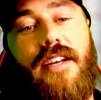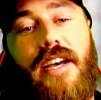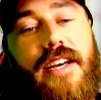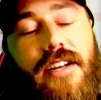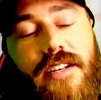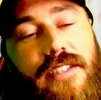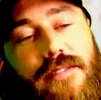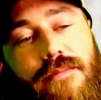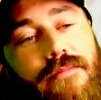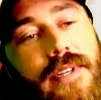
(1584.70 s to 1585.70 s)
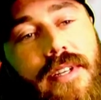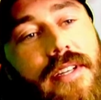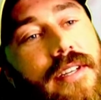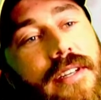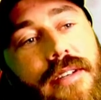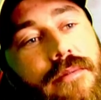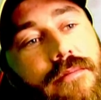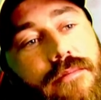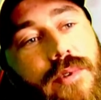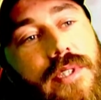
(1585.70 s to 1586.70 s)
And I just
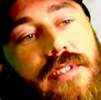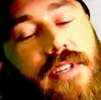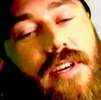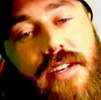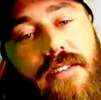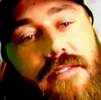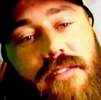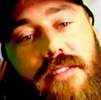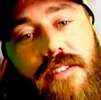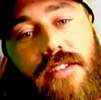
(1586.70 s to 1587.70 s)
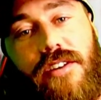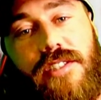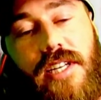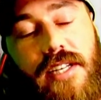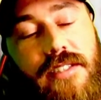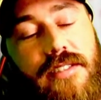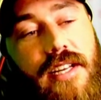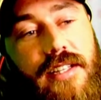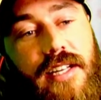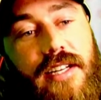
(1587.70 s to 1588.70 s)
was like, no chance.
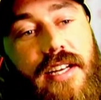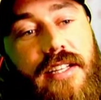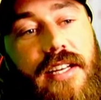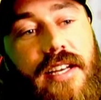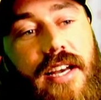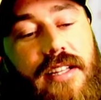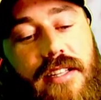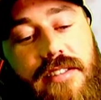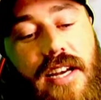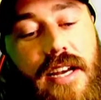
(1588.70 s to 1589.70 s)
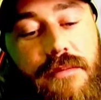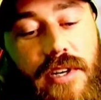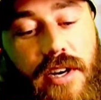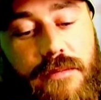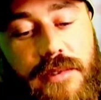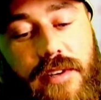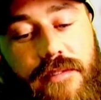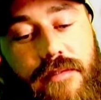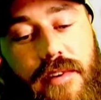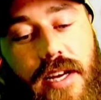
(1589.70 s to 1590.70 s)
And then at the same time, so
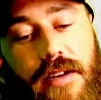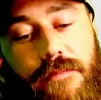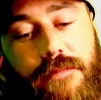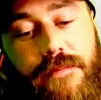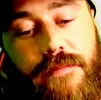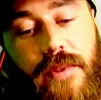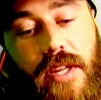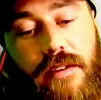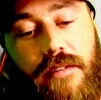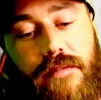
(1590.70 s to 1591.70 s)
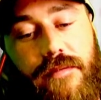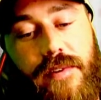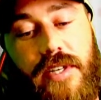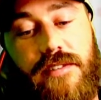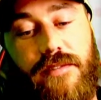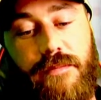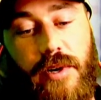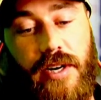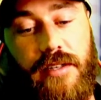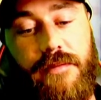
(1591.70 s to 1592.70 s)
friends of mine